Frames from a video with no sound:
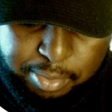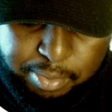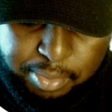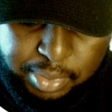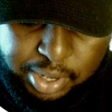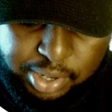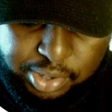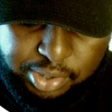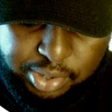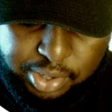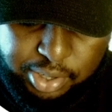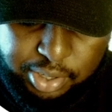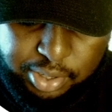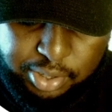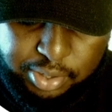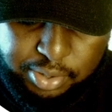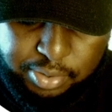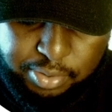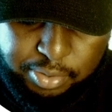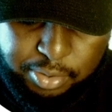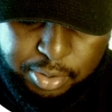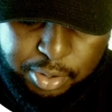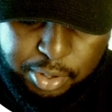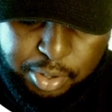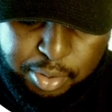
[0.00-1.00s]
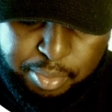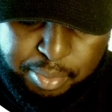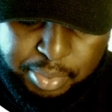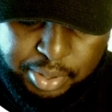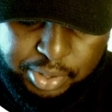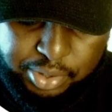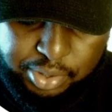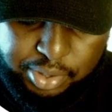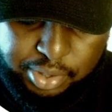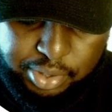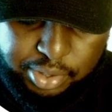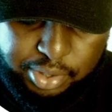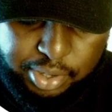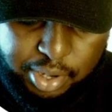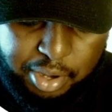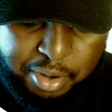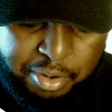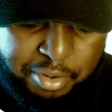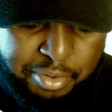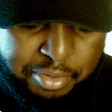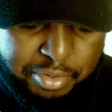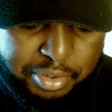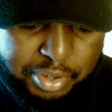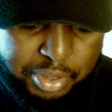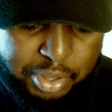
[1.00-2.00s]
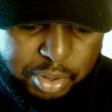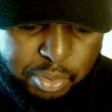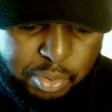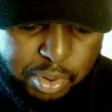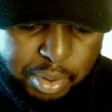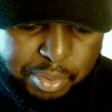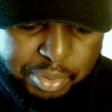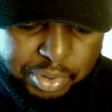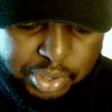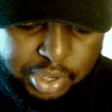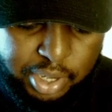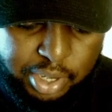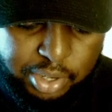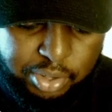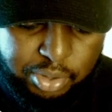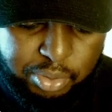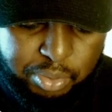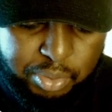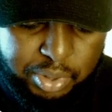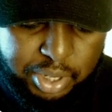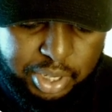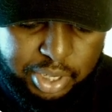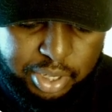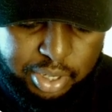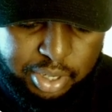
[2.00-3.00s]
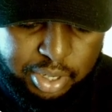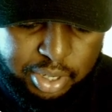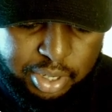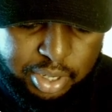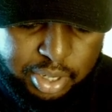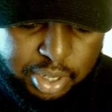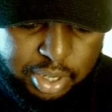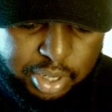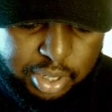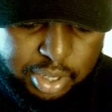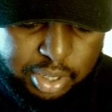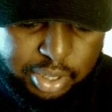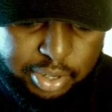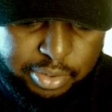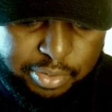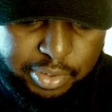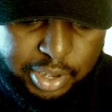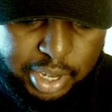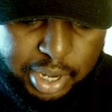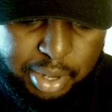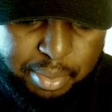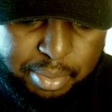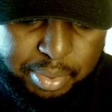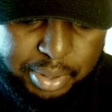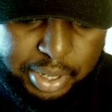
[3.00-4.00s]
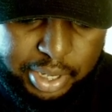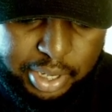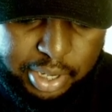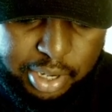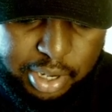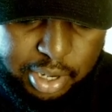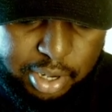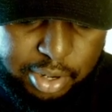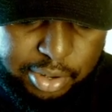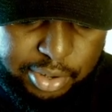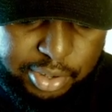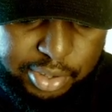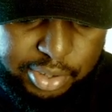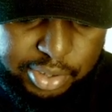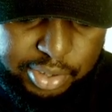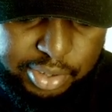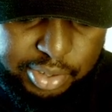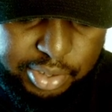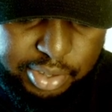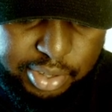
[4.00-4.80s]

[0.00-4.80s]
message for your business. However, the websites we develop includes,